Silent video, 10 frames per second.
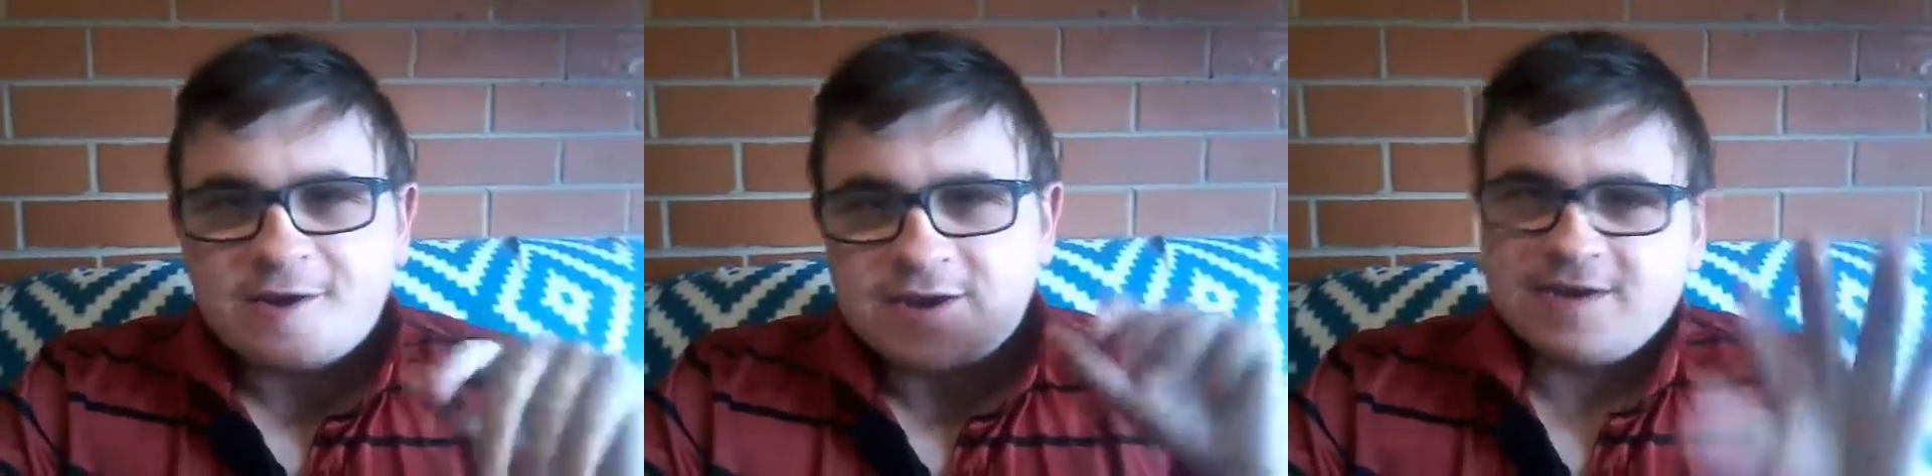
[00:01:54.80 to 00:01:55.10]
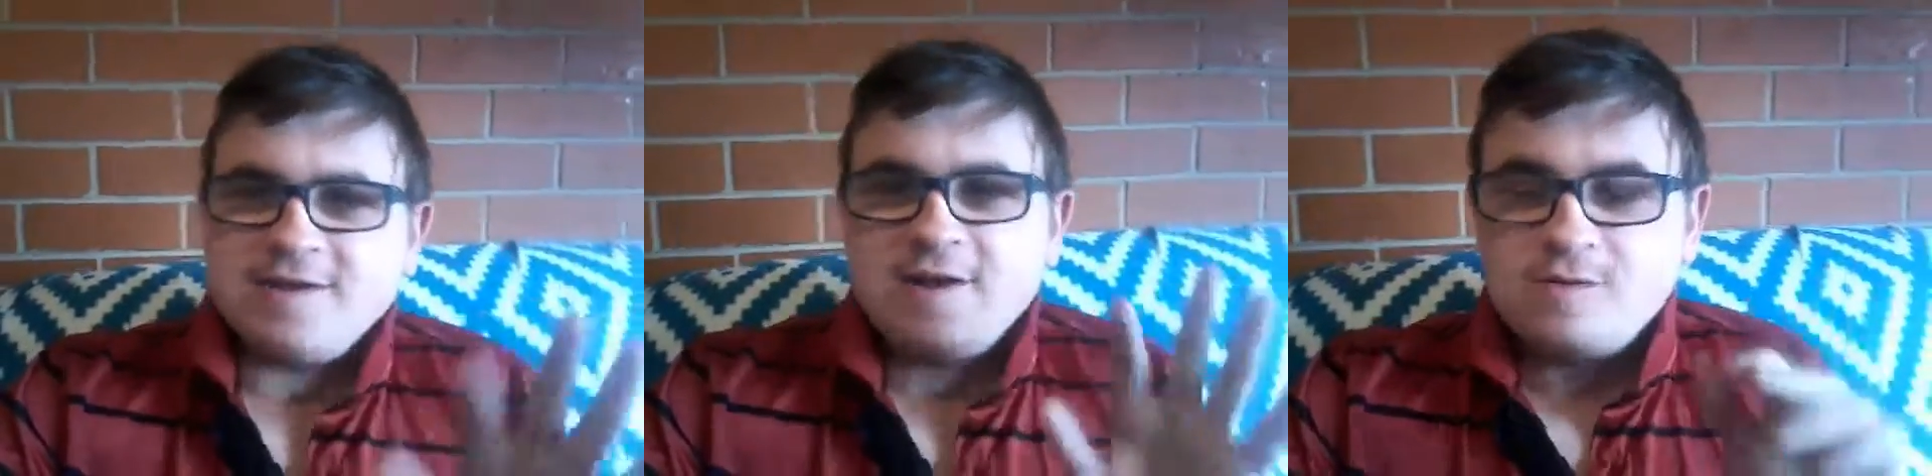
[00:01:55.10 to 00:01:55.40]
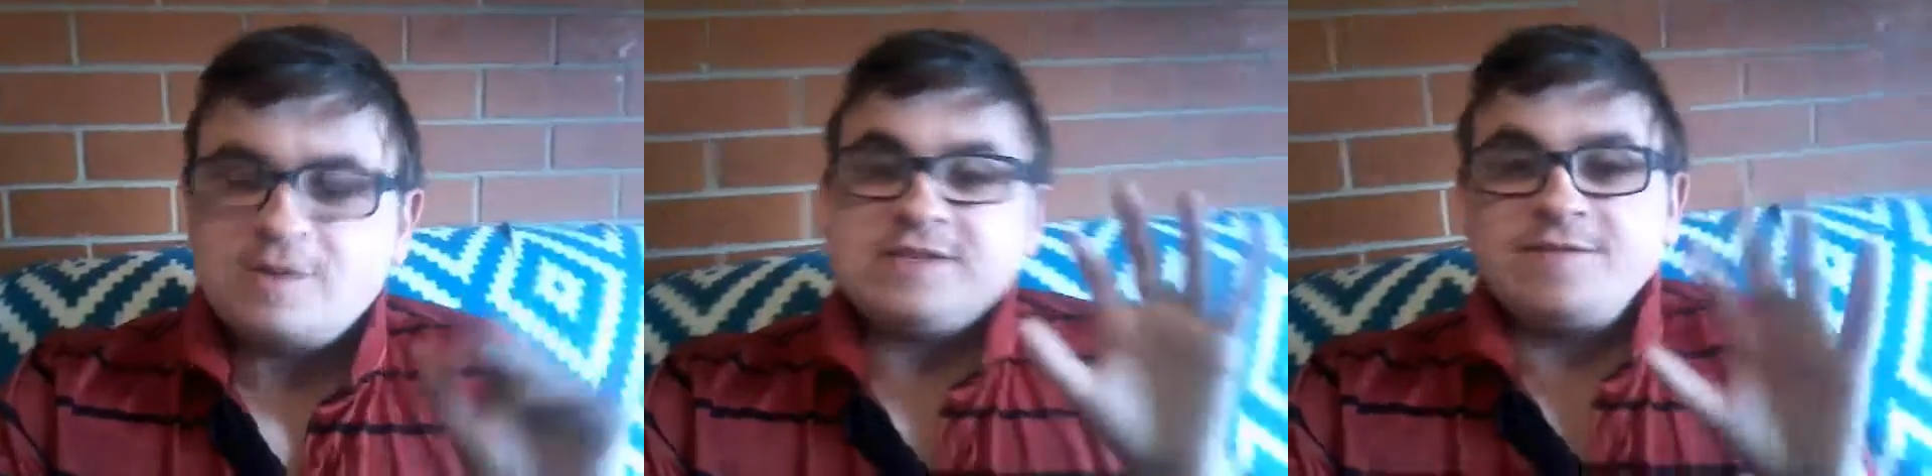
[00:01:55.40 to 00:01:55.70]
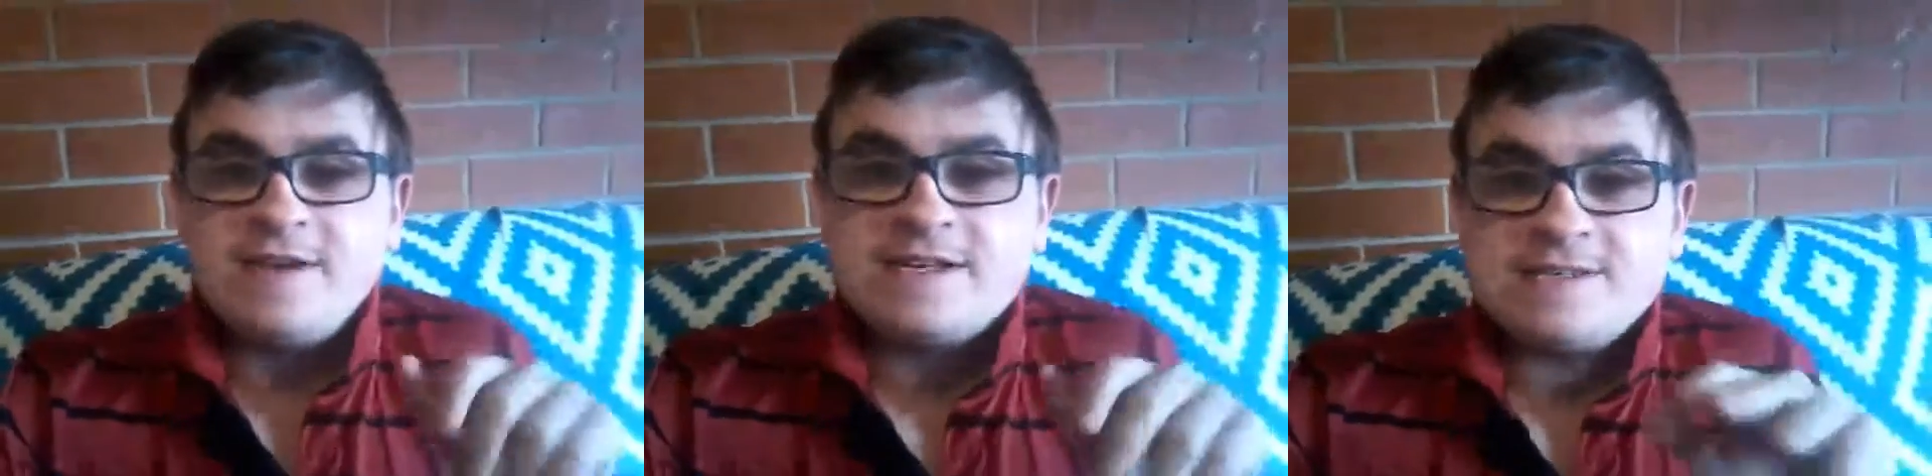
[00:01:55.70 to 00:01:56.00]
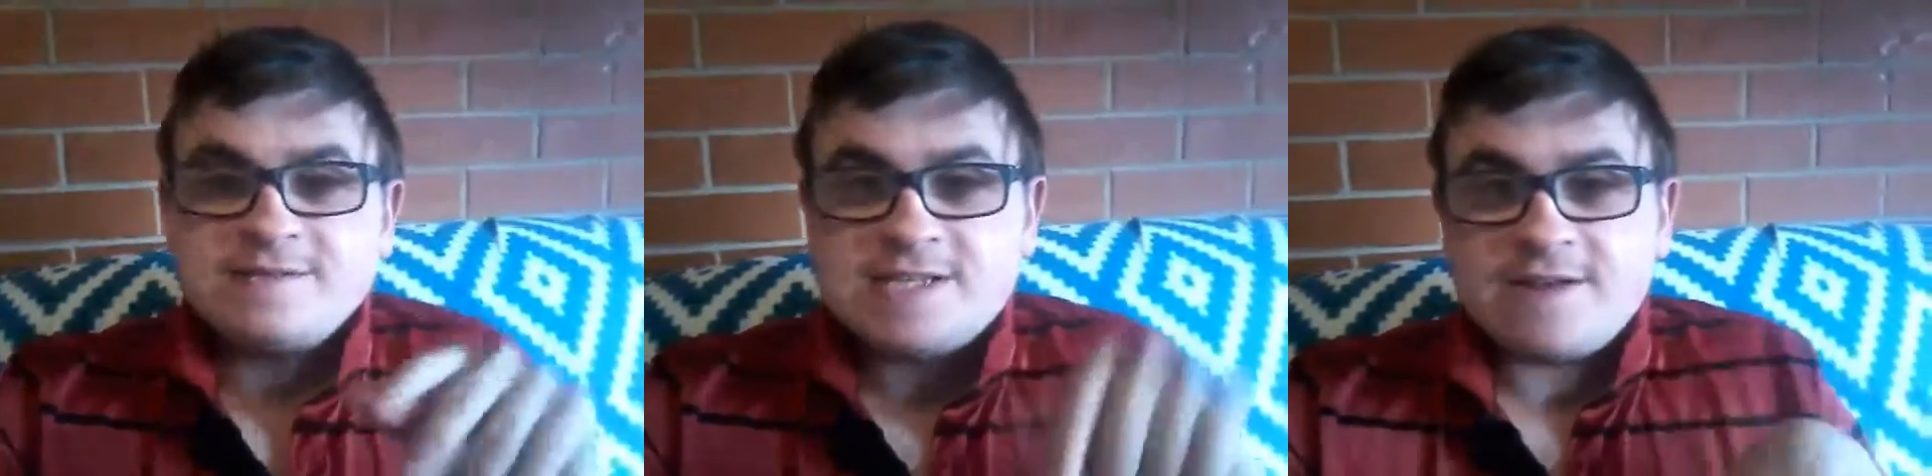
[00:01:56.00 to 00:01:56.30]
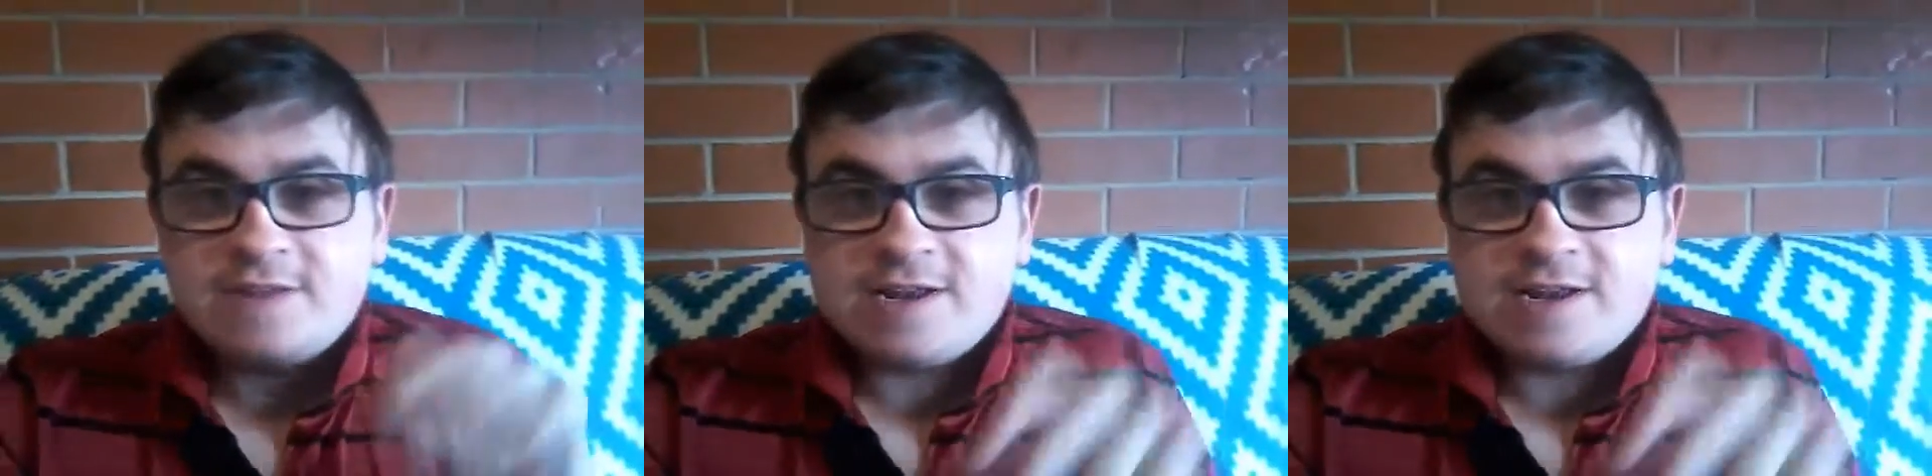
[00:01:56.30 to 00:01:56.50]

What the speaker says: Token like what's offensive stuff